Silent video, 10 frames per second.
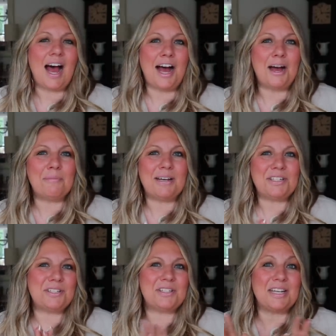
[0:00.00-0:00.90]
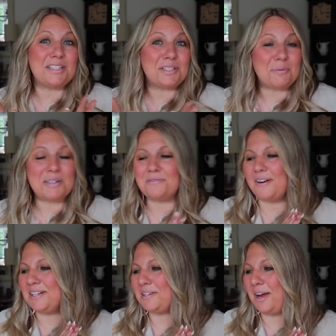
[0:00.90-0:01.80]
Um, it's just, it's so much
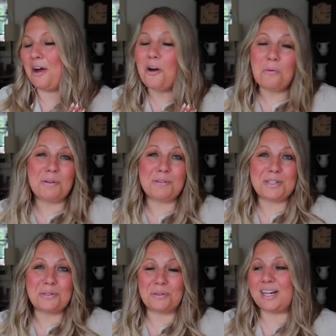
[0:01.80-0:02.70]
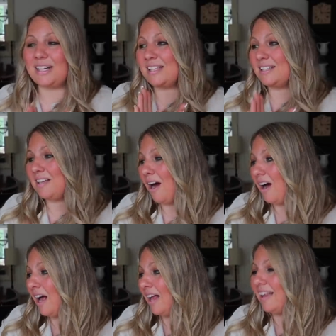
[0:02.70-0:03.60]
fun. So I hope you enjoyed this
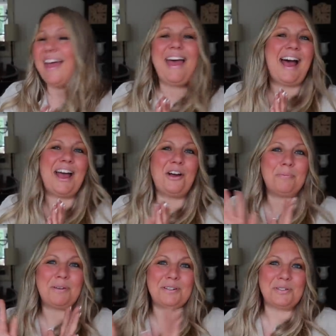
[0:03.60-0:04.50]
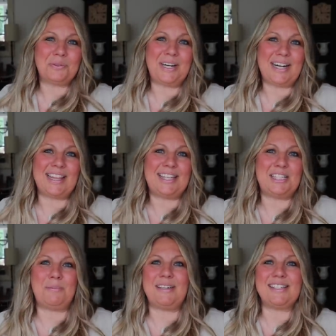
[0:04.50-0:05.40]
haul. I hope you enjoyed
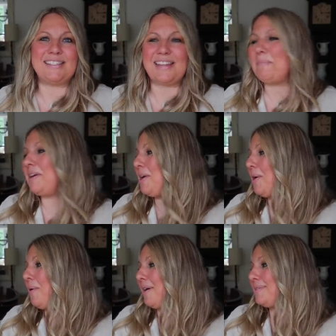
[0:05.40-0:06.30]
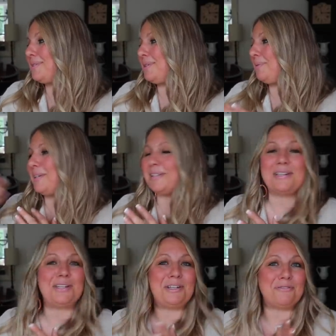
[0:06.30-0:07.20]
these pieces. Let me know also too what
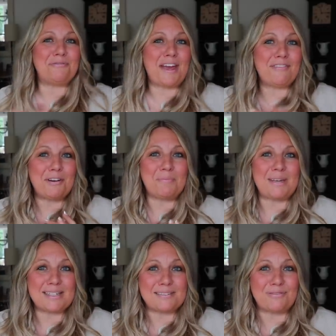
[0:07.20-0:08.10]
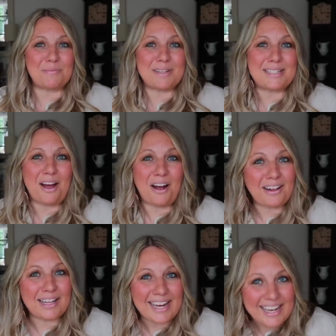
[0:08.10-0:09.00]
your favorite piece from this
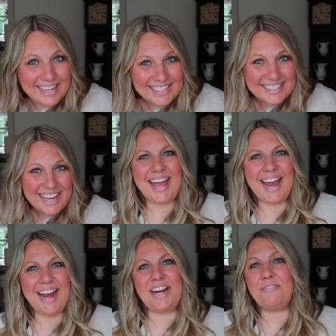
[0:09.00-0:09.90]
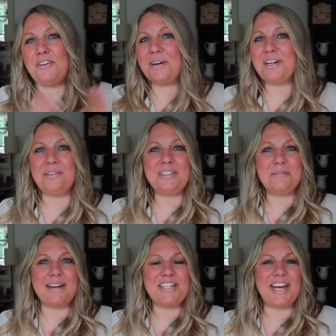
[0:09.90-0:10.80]
haul is. And if you are new to
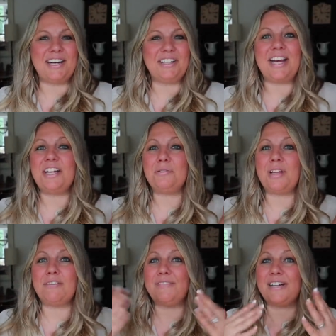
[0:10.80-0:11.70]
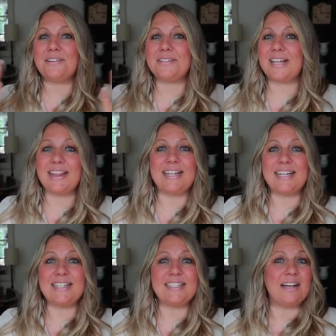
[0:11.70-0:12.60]
my channel and you love videos like
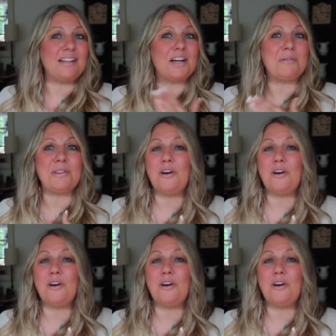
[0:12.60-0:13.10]
this, along with